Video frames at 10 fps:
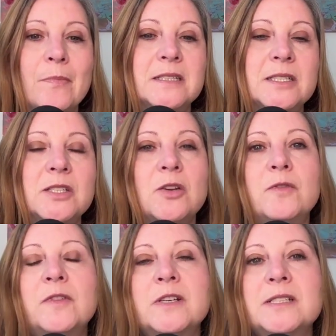So
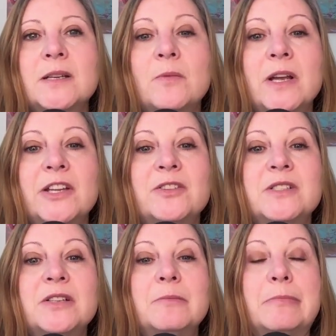first, I want you
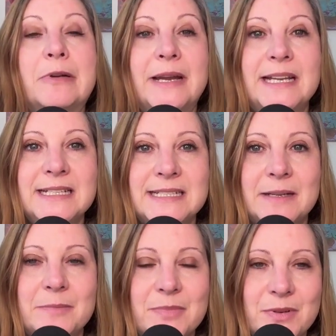to brain
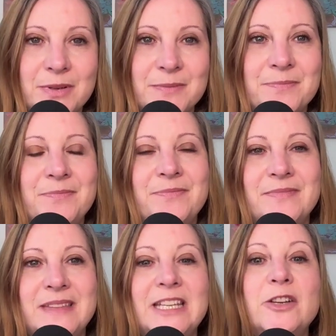dump
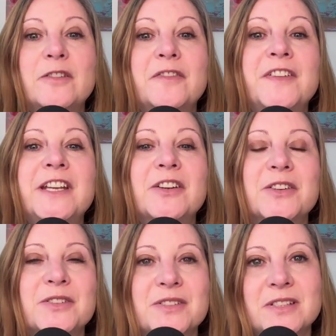your
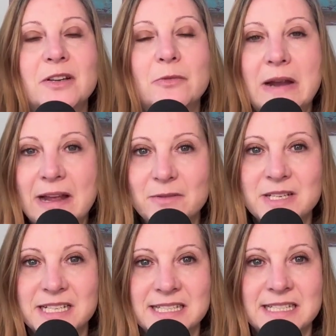fears around
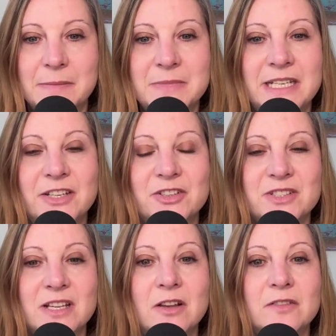accepting
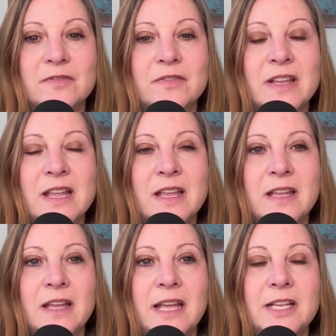yourself
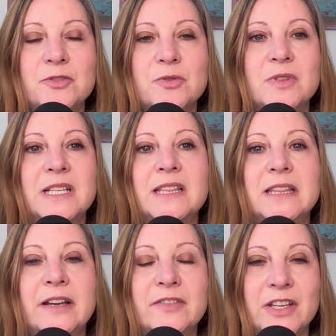and truly
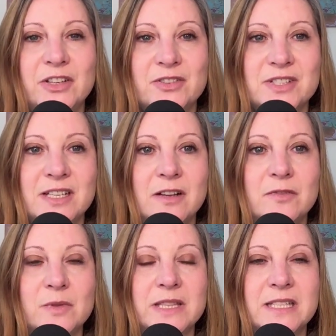loving
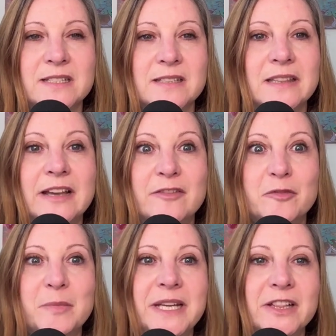yourself with this
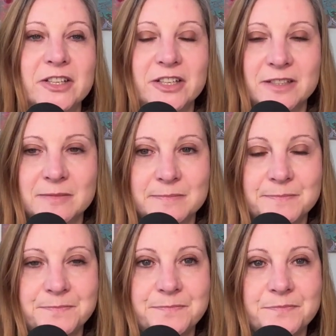love pillar
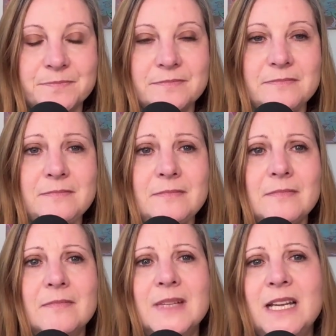
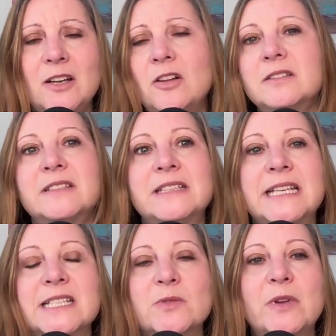and all the
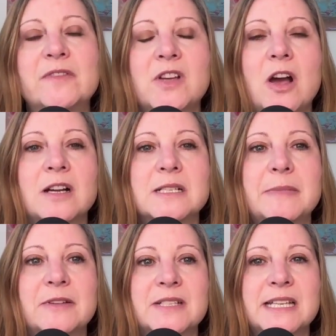things we've talked
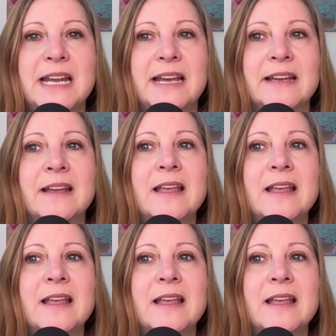about today.